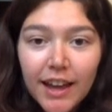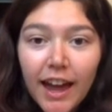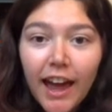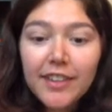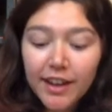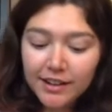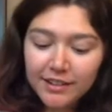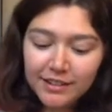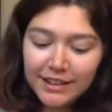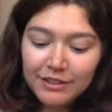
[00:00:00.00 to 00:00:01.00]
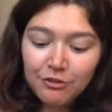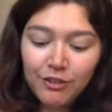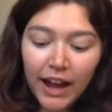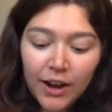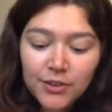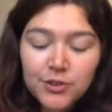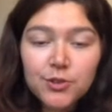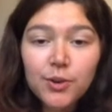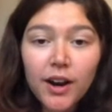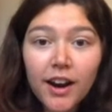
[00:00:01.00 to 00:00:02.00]
And that is the
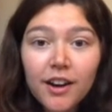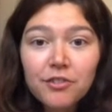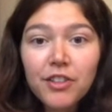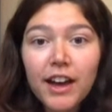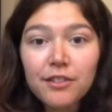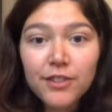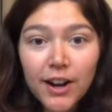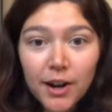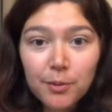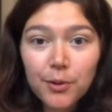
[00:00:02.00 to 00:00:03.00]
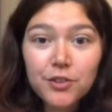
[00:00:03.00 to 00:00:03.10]
value of that variable,